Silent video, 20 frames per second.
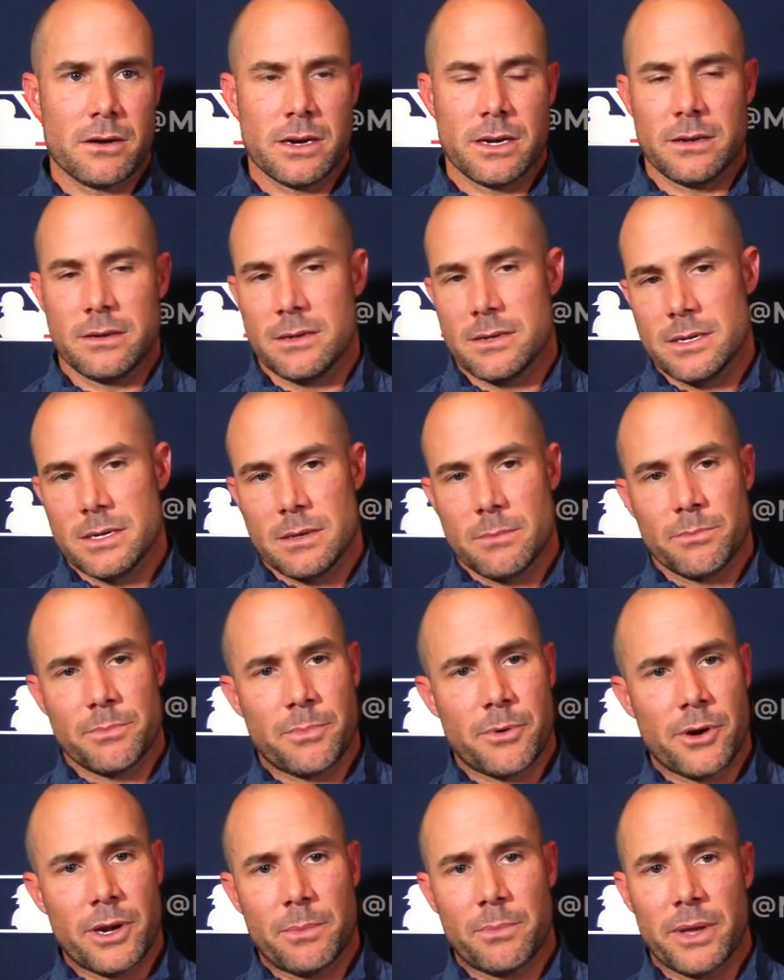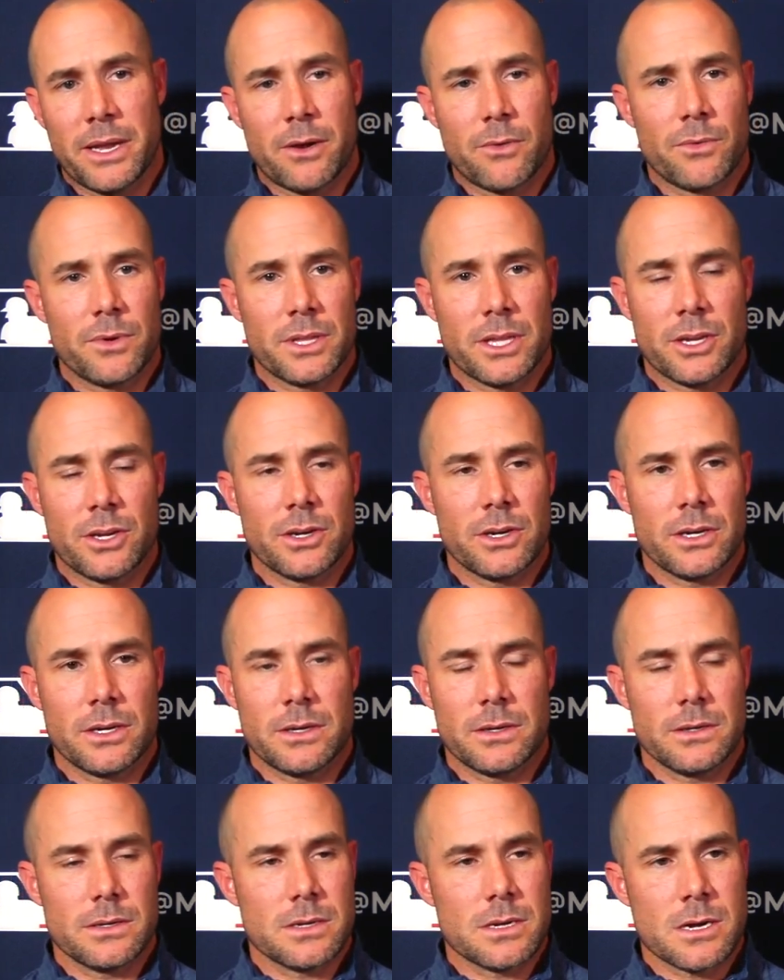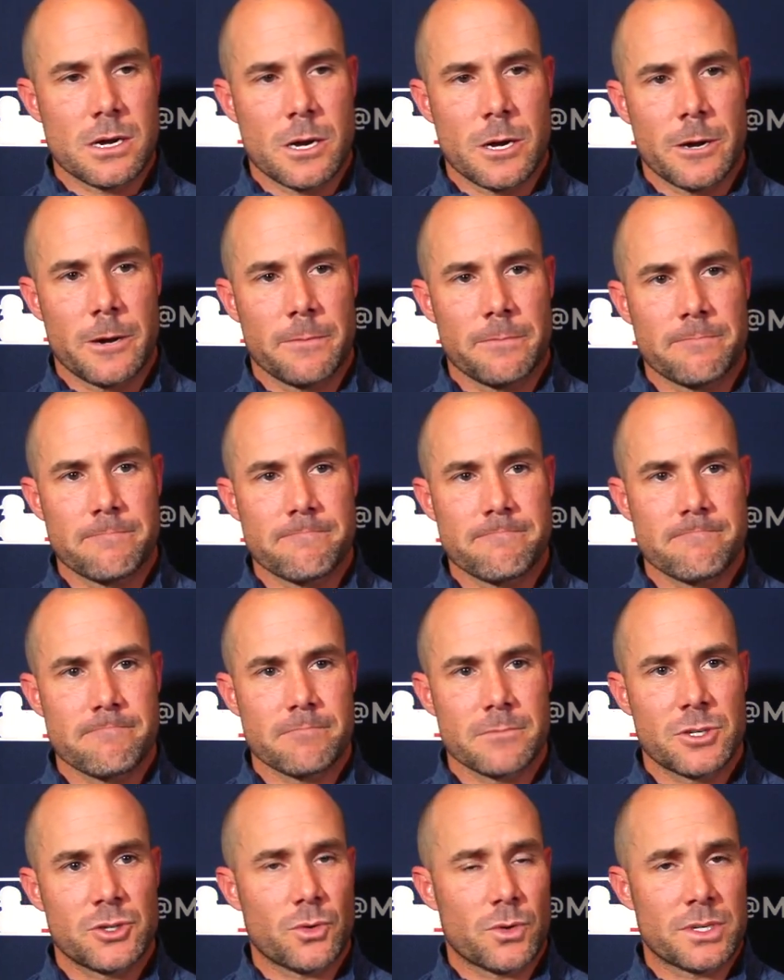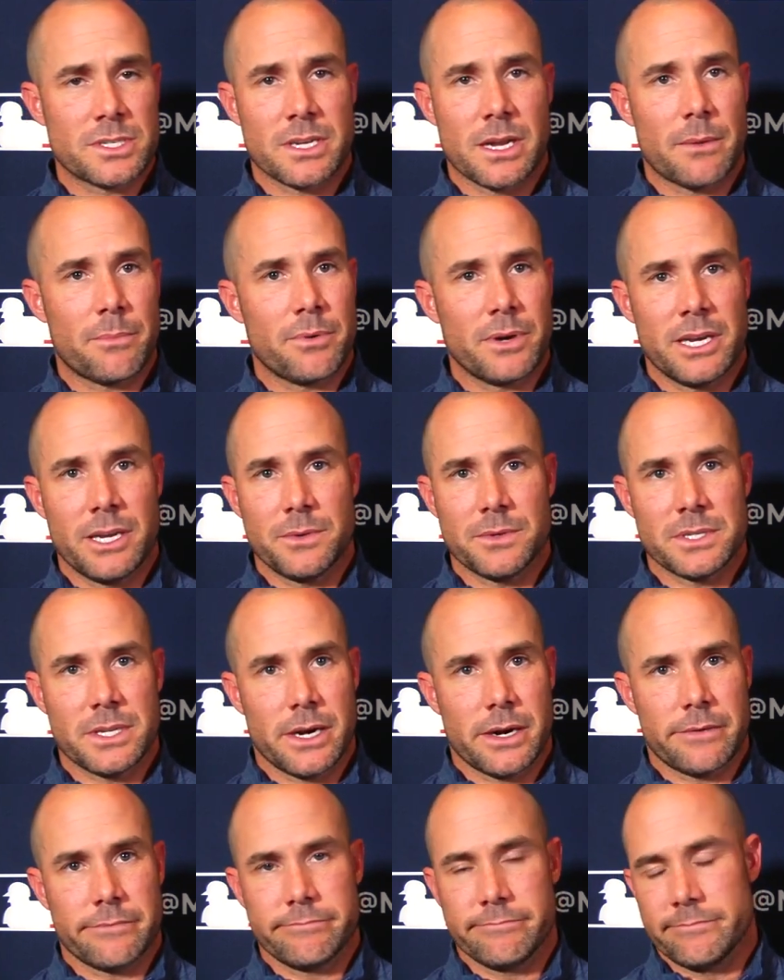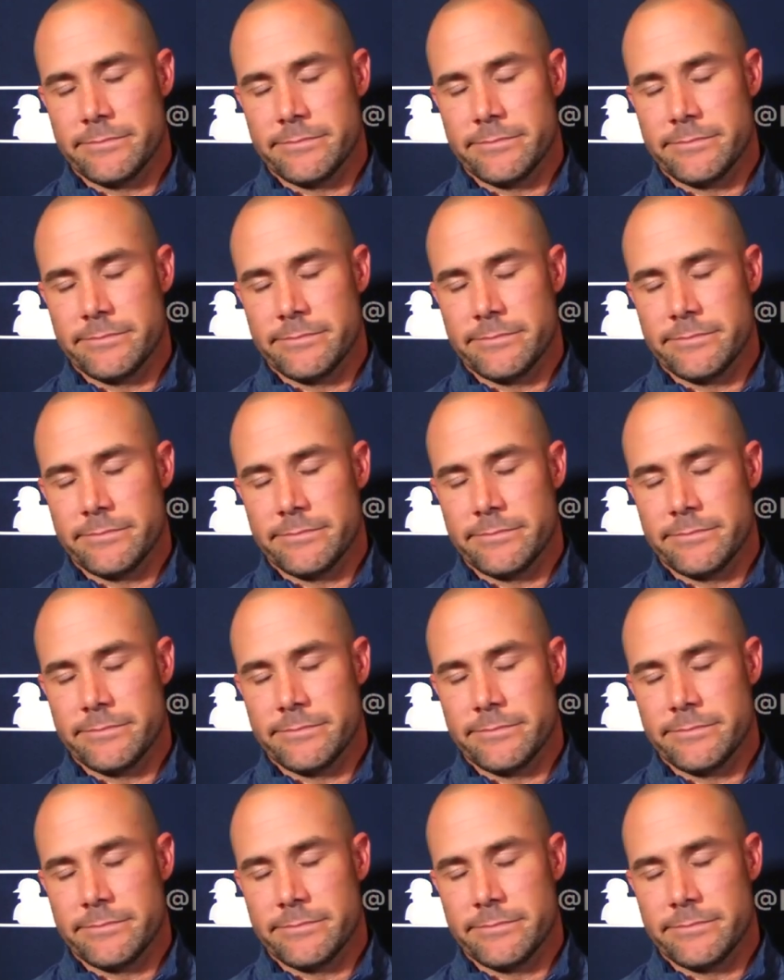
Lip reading: And Birdie played a really good shortstop when he was there.